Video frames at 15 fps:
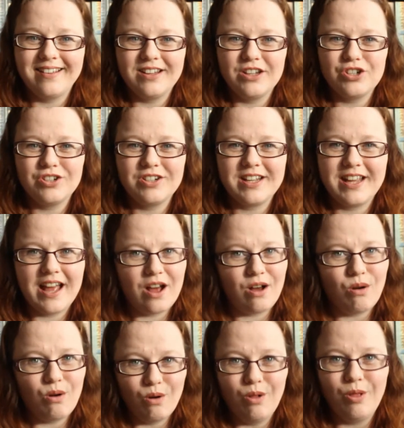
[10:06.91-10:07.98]
You should get
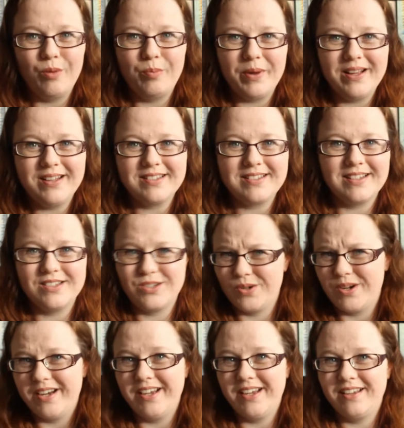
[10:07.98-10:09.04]
all the pieces,
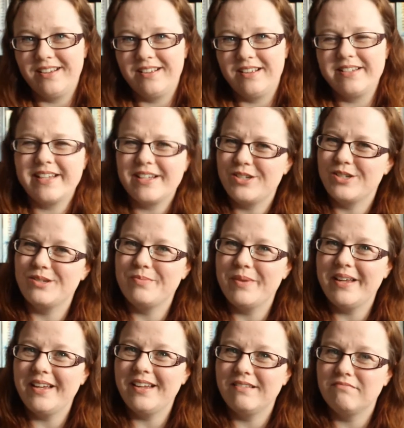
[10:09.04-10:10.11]
right? Is that just
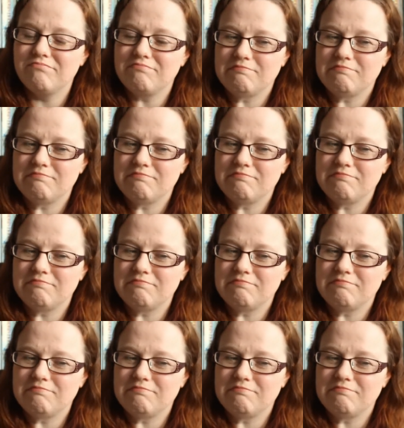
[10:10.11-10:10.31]
me?